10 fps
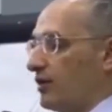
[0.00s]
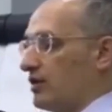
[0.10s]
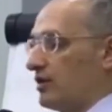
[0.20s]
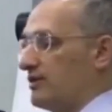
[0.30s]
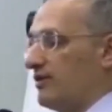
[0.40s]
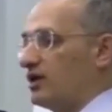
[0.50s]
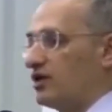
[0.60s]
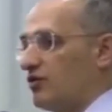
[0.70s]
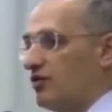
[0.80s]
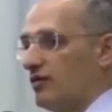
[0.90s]
that small
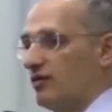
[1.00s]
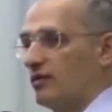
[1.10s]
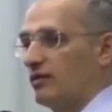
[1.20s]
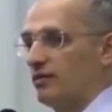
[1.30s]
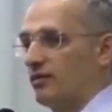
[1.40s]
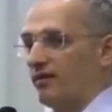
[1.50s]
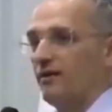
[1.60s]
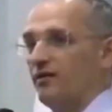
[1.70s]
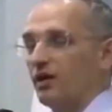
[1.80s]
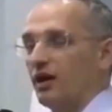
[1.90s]
dish.
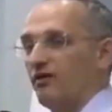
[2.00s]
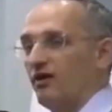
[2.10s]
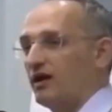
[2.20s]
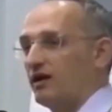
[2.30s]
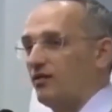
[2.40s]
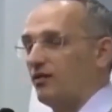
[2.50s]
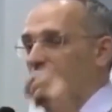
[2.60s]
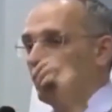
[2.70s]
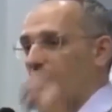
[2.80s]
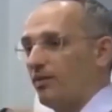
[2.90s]
You pour water
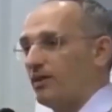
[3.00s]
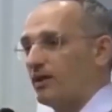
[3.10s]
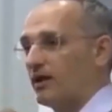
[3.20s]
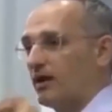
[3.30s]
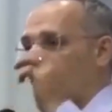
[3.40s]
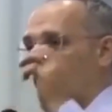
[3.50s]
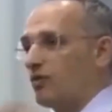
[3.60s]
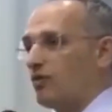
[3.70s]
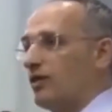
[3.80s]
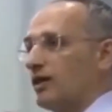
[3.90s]
into it and add a single
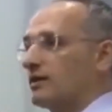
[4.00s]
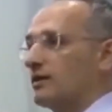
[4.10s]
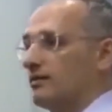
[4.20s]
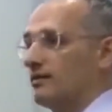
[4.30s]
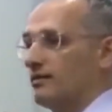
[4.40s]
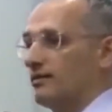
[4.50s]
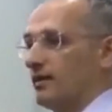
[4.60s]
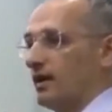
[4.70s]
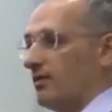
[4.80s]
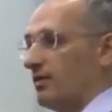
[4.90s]
drop of
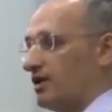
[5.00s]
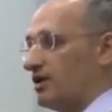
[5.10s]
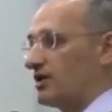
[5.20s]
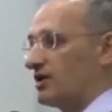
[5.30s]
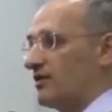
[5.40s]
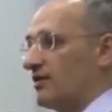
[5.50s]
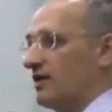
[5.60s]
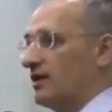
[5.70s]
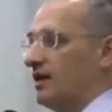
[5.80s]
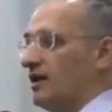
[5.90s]
aromatic oil. The
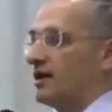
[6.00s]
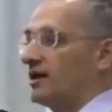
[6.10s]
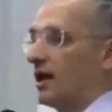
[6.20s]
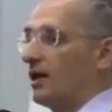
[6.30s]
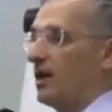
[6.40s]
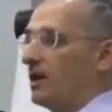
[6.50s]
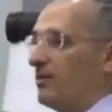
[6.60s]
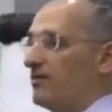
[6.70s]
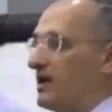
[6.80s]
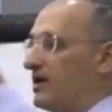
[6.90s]
aroma spreads throughout the
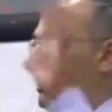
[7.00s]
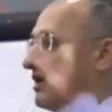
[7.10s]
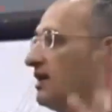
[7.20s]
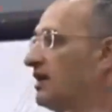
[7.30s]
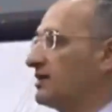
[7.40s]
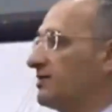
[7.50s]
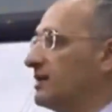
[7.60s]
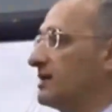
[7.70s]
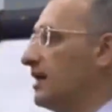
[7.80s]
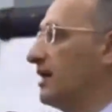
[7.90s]
home as the water
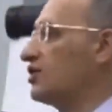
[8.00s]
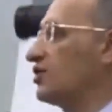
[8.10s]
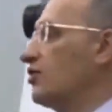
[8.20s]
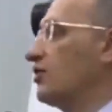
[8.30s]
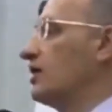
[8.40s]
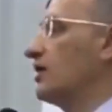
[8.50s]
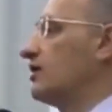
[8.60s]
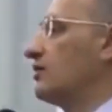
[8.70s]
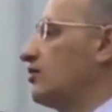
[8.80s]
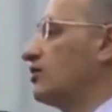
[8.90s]
evaporates.
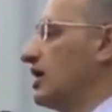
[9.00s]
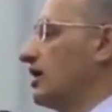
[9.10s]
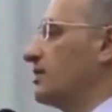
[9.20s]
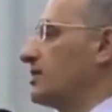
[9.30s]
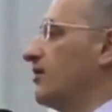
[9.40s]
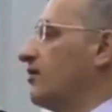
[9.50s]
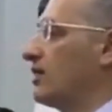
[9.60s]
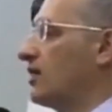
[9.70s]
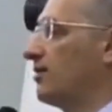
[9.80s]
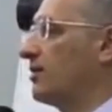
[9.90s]
What does it do?
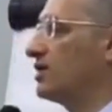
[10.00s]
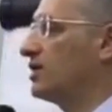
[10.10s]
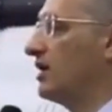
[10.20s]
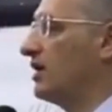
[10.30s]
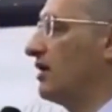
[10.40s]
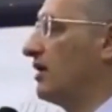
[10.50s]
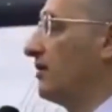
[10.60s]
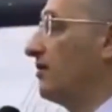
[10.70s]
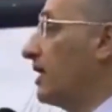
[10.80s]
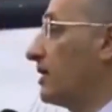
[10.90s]
Mint oil
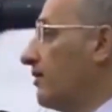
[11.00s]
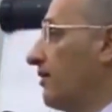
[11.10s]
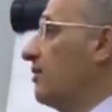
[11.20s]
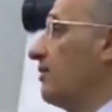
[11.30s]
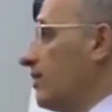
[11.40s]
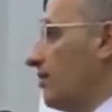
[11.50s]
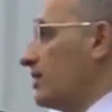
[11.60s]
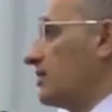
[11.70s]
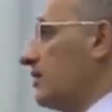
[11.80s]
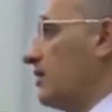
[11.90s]
improves cerebral
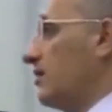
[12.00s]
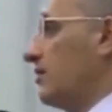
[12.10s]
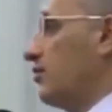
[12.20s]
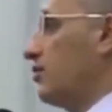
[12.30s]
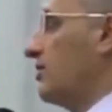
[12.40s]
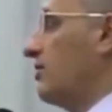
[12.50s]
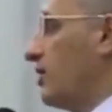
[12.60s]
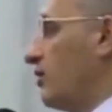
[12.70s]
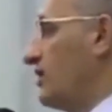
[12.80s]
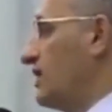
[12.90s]
circulation. Almost
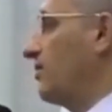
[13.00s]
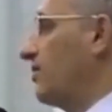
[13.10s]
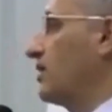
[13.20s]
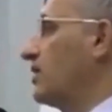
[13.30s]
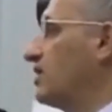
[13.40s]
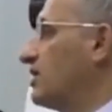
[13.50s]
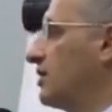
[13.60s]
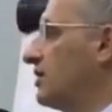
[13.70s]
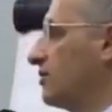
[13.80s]
everyone can use mint.